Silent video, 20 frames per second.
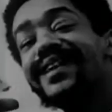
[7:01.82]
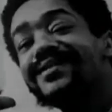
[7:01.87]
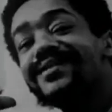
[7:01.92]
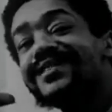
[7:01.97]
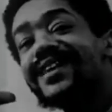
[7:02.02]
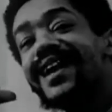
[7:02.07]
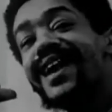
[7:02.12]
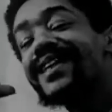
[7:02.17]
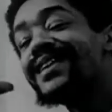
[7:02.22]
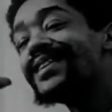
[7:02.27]
I
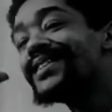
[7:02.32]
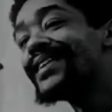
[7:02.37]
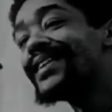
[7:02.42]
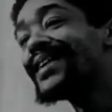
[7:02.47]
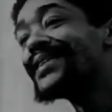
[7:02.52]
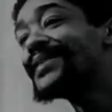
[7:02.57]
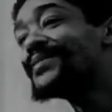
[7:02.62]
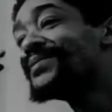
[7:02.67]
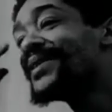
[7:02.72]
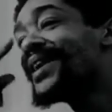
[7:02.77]
was hollering
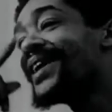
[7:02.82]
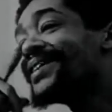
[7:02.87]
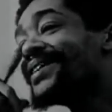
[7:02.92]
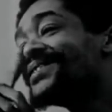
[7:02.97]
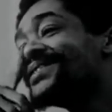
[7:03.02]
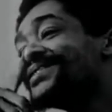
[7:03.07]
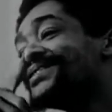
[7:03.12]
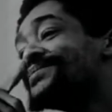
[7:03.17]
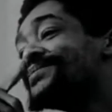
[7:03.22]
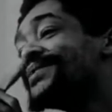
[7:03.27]
down the
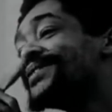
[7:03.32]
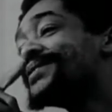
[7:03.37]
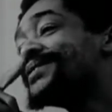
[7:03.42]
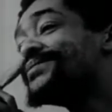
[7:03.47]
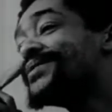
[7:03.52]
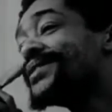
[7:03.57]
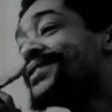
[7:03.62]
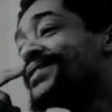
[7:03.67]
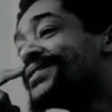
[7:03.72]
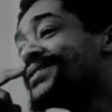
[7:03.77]
block to some other
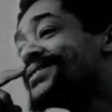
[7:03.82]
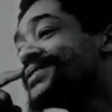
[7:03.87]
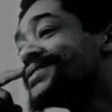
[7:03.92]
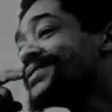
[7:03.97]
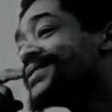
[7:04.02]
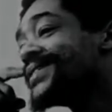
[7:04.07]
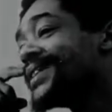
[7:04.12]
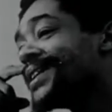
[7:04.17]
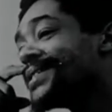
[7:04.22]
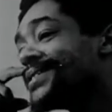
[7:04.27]
brothers
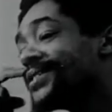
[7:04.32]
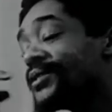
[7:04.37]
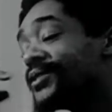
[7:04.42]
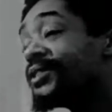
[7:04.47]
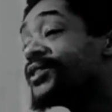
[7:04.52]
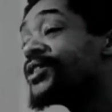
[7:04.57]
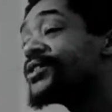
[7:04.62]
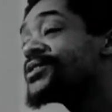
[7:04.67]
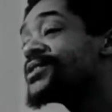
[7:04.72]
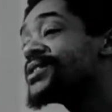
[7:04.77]
that I talked
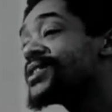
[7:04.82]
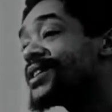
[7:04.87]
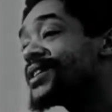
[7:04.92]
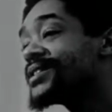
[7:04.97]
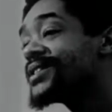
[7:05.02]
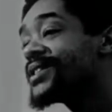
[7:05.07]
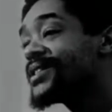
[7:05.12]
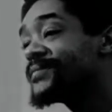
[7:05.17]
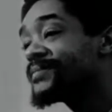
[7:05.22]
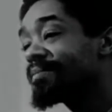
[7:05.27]
to, Los
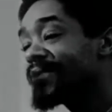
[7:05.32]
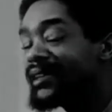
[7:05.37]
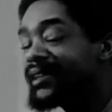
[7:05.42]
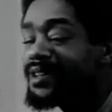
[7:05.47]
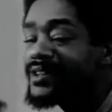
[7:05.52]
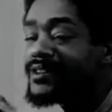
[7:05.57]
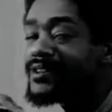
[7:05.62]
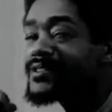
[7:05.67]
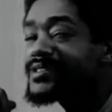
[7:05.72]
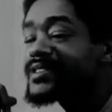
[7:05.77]
Siete,
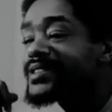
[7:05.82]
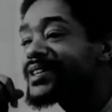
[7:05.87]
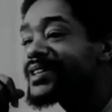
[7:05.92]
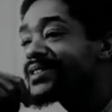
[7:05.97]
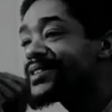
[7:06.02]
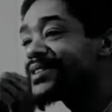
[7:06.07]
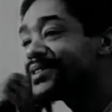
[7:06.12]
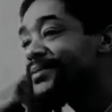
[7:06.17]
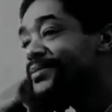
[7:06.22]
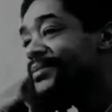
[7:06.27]

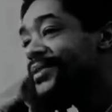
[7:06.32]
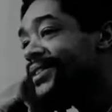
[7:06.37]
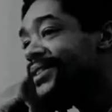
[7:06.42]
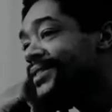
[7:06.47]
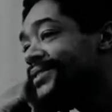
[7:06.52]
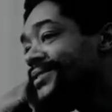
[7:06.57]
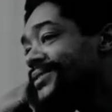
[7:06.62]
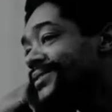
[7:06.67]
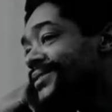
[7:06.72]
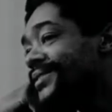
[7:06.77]
and her
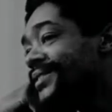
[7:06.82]
brothers,